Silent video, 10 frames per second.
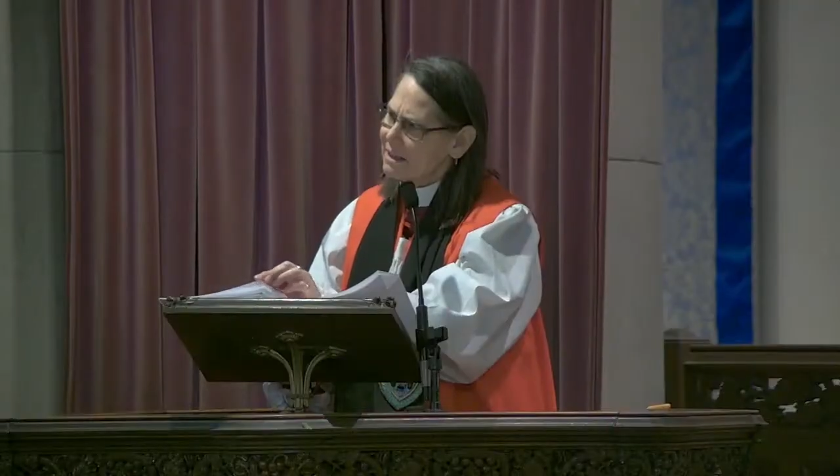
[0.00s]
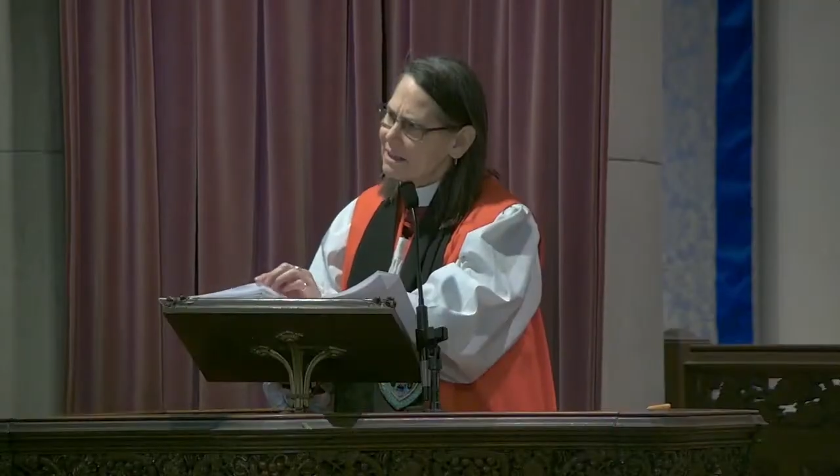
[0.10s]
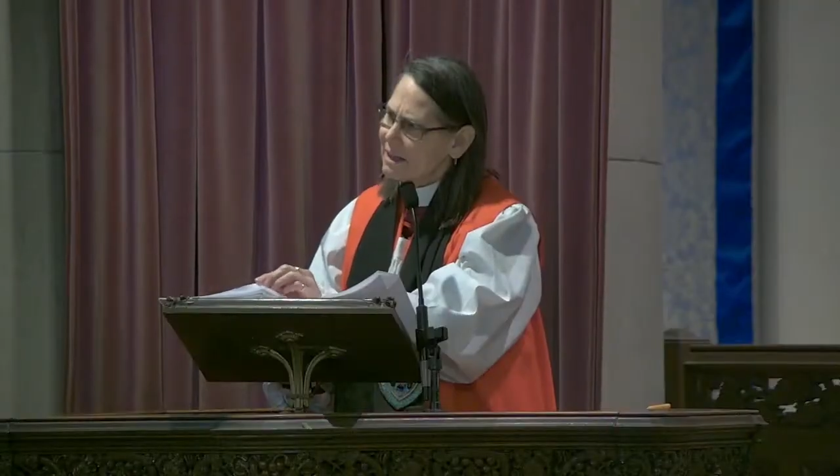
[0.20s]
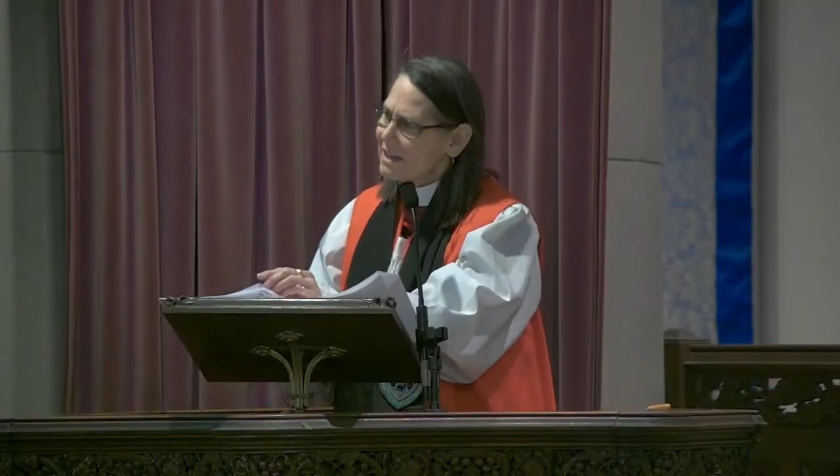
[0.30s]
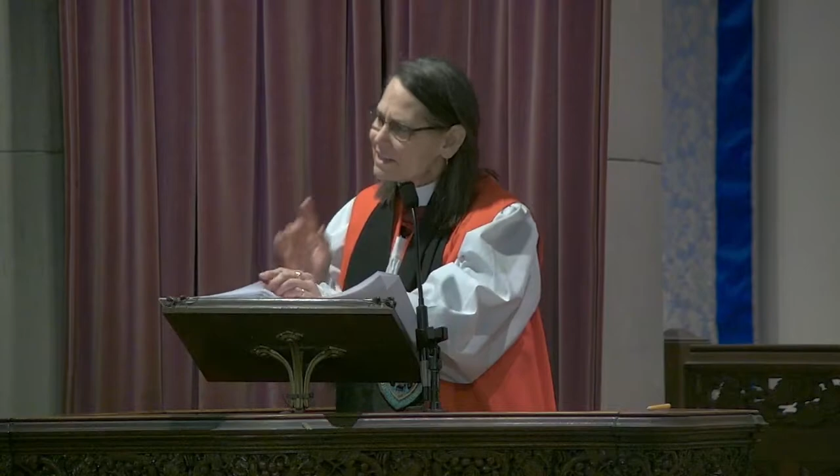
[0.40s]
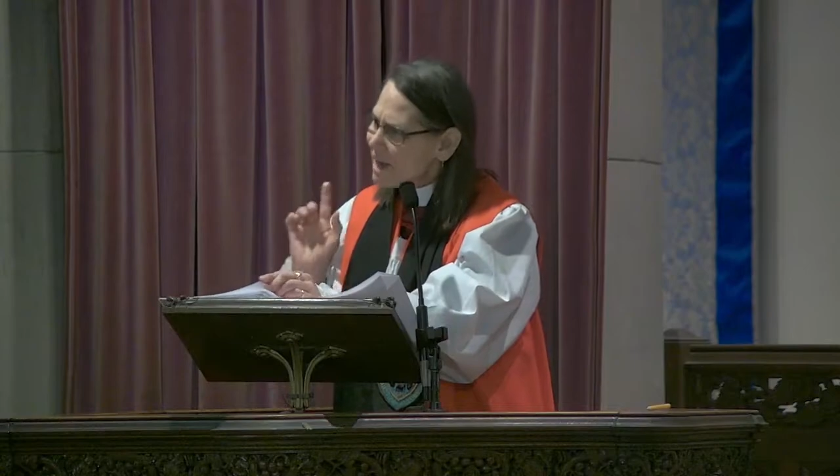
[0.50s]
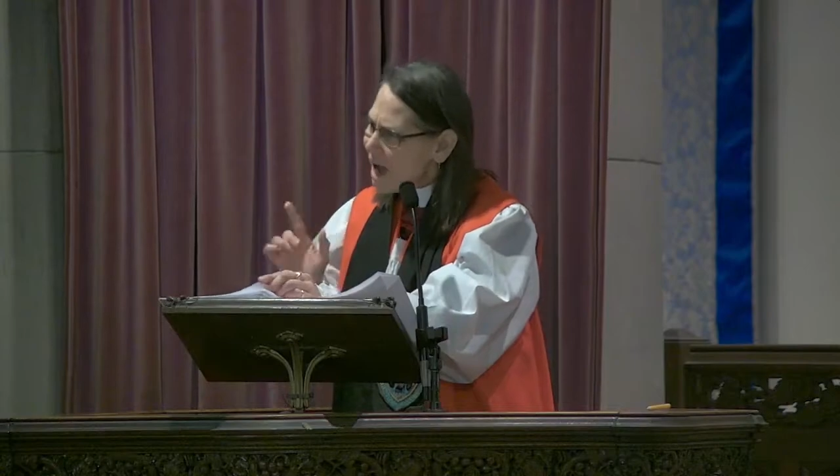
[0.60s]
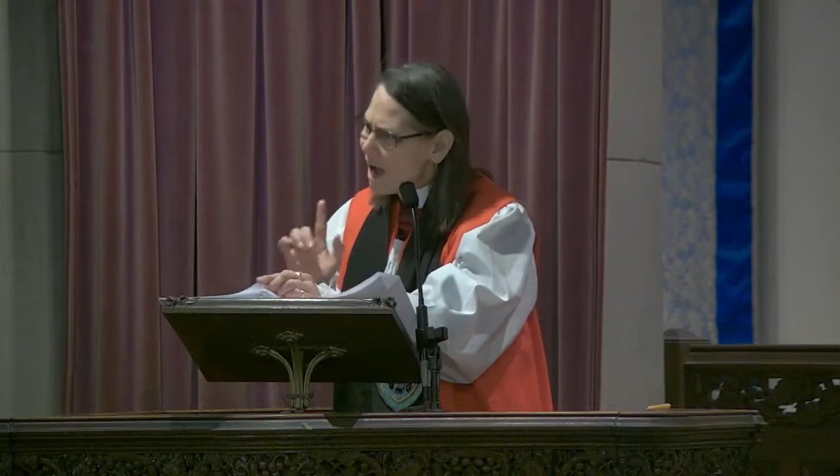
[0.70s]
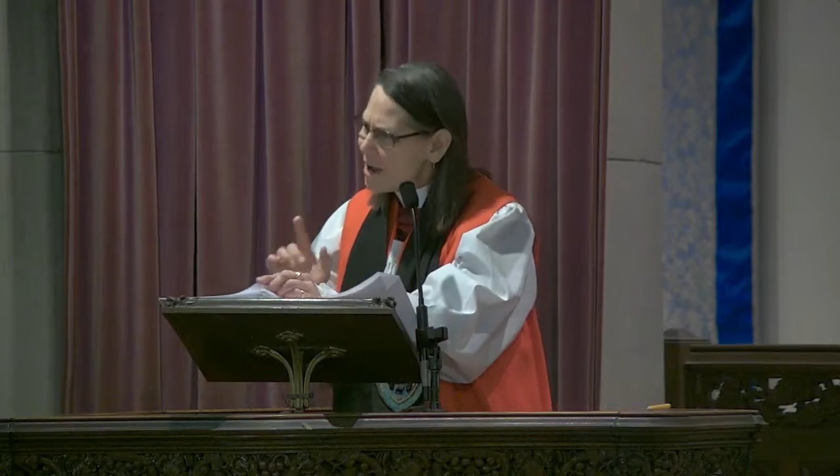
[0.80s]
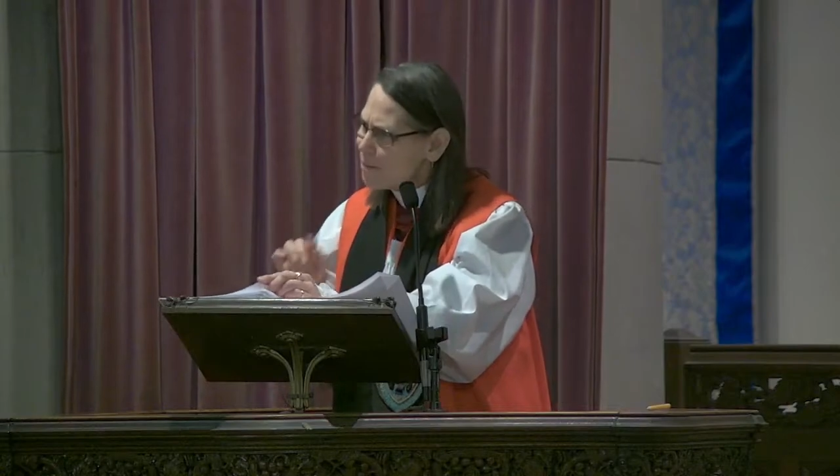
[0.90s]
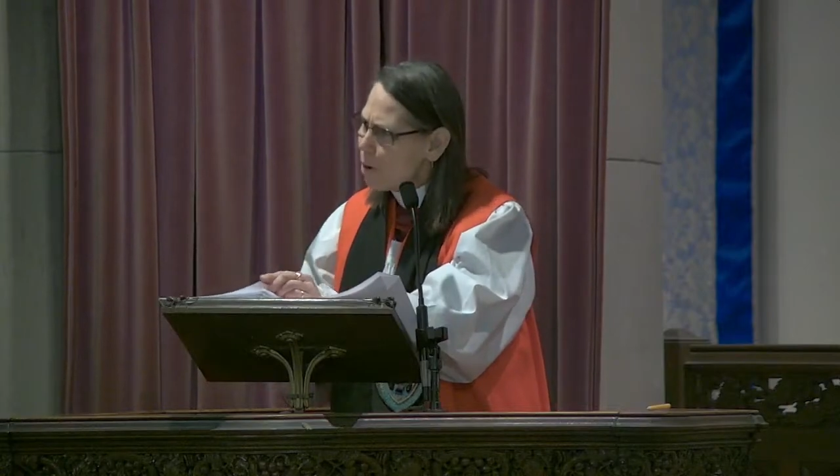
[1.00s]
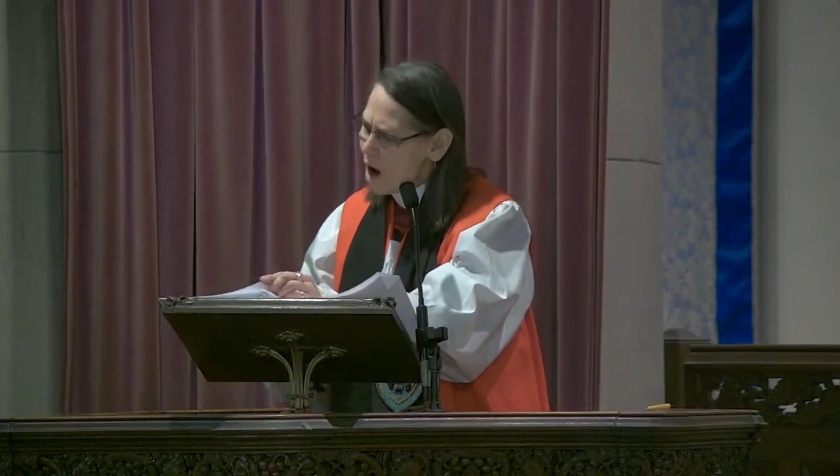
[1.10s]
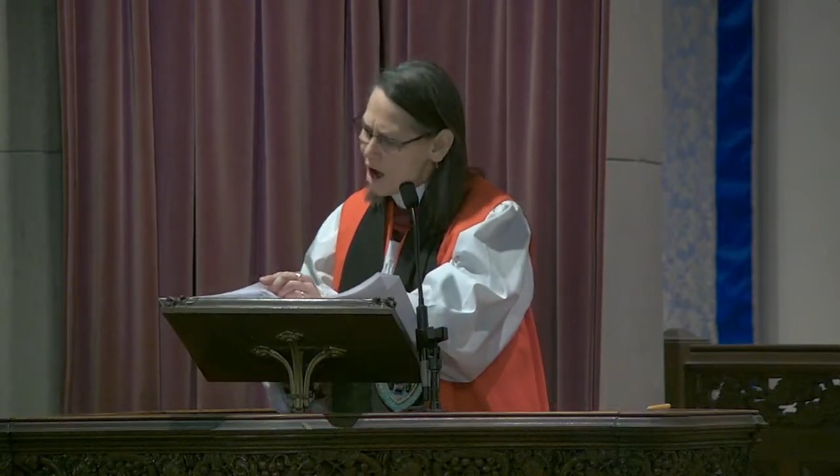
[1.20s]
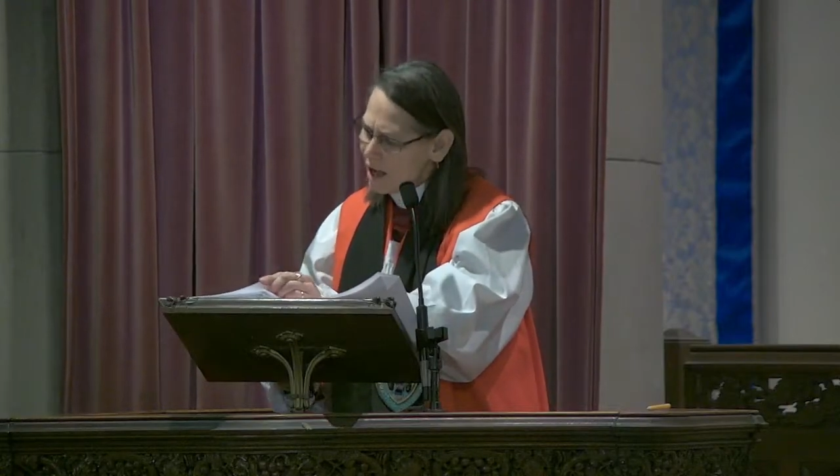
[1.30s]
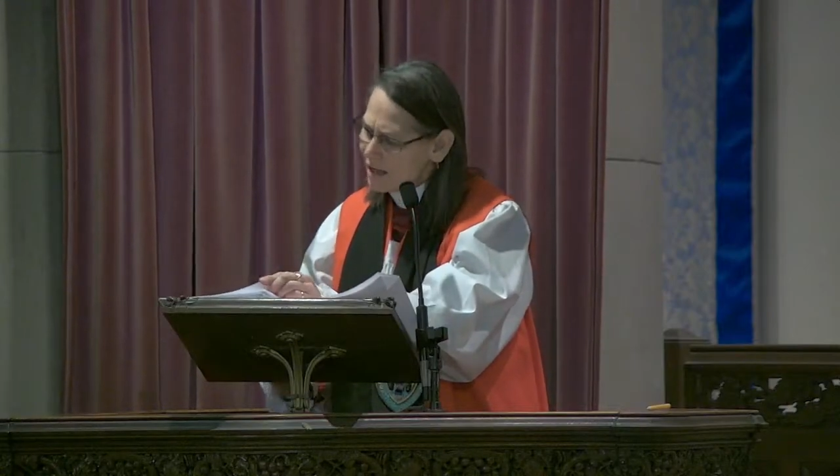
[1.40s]
And time
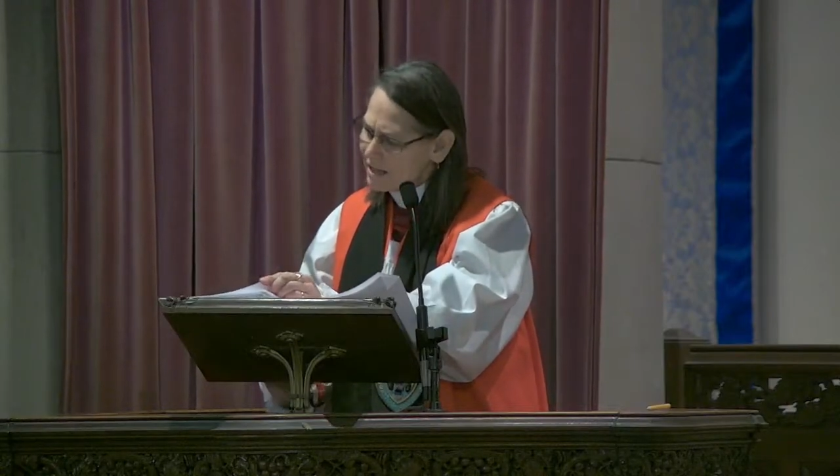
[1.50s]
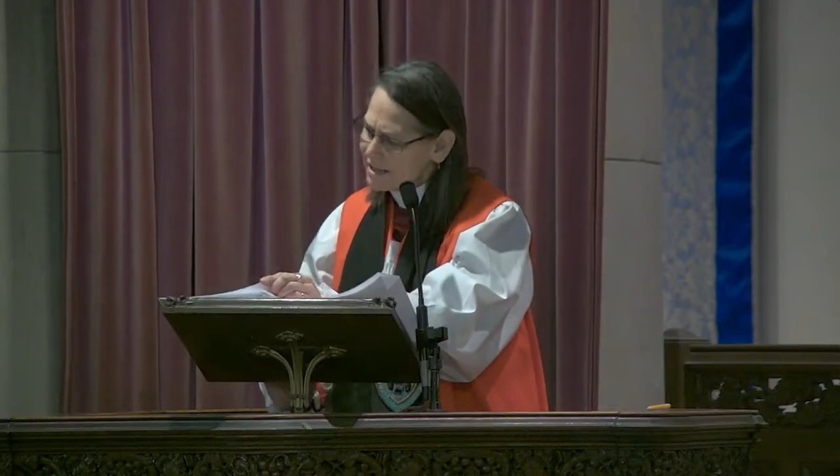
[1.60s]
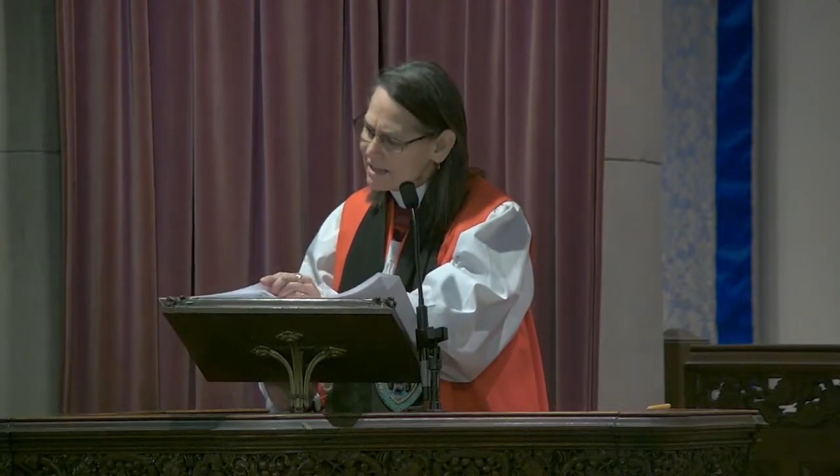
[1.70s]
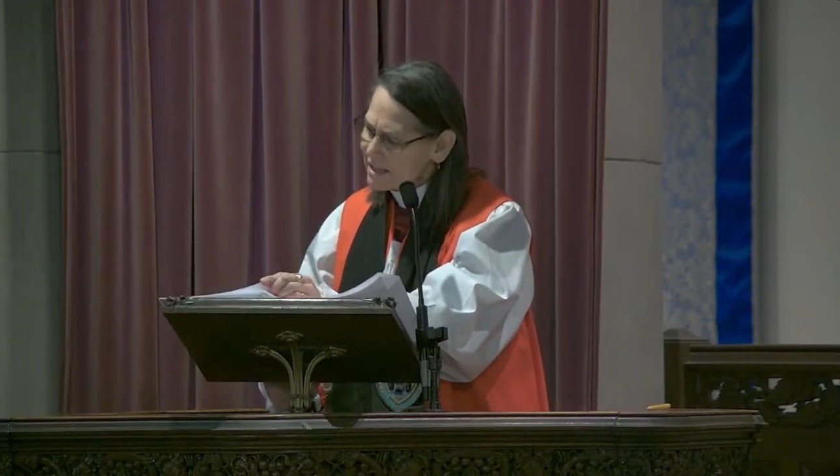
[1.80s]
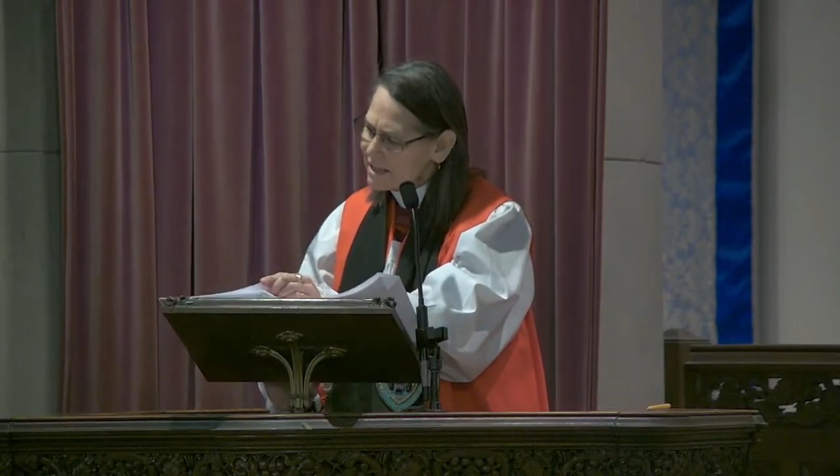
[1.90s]
wise,